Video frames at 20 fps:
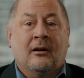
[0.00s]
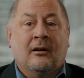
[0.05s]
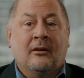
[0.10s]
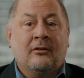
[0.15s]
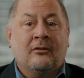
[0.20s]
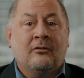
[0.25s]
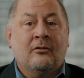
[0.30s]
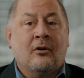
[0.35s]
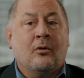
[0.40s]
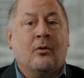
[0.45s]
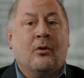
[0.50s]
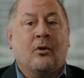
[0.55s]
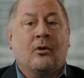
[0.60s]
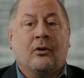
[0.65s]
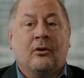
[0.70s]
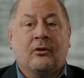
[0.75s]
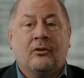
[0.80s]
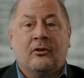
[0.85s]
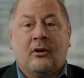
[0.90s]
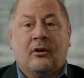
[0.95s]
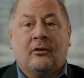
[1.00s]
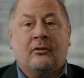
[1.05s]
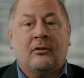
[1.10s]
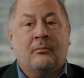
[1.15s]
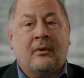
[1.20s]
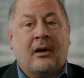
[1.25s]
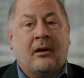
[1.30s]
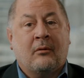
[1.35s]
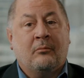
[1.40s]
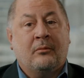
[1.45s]
It's no longer just
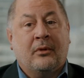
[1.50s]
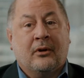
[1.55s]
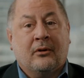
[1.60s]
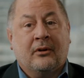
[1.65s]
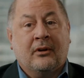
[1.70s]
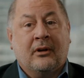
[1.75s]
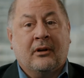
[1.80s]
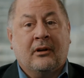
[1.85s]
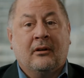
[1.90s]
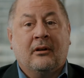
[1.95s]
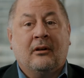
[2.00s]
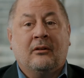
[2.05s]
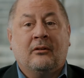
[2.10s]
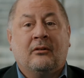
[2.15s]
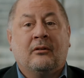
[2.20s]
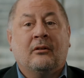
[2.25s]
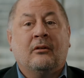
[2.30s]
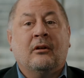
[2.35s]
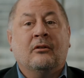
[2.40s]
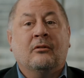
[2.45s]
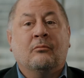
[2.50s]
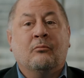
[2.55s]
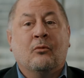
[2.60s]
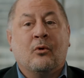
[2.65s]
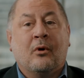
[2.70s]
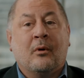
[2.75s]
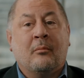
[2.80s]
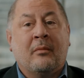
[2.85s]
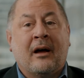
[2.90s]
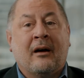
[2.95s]
about building, it's, it's
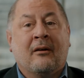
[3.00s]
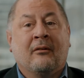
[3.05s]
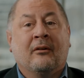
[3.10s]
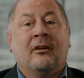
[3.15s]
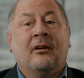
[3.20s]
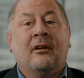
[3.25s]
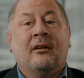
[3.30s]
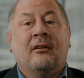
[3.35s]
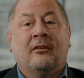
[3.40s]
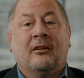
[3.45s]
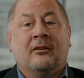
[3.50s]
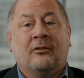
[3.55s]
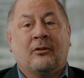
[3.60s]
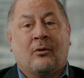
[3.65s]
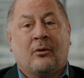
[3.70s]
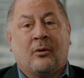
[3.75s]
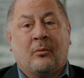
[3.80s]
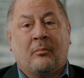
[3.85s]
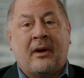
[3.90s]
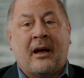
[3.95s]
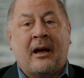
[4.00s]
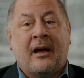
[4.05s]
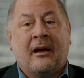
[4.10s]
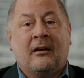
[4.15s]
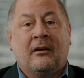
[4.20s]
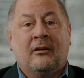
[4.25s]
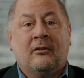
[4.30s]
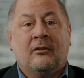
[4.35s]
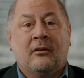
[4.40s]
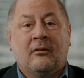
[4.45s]
more about total
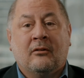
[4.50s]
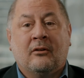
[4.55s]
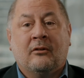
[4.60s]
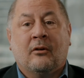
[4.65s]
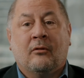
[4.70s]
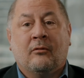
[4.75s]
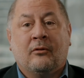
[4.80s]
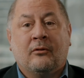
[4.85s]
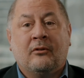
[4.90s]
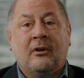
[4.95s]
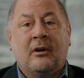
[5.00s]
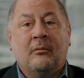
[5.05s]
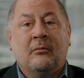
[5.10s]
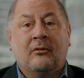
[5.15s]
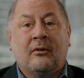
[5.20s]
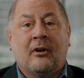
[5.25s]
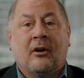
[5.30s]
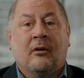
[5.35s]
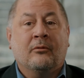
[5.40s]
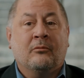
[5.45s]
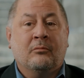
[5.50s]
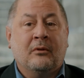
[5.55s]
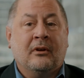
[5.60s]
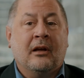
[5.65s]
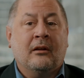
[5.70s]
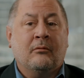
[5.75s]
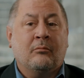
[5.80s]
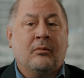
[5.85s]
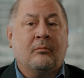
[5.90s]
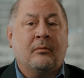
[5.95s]
package. And so Siemens helps me
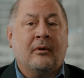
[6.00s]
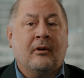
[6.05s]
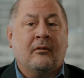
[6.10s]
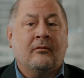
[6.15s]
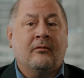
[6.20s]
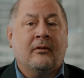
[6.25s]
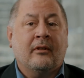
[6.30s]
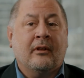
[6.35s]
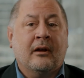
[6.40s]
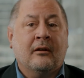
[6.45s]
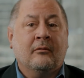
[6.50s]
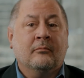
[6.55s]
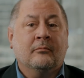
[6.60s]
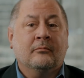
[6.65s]
get prepared for that.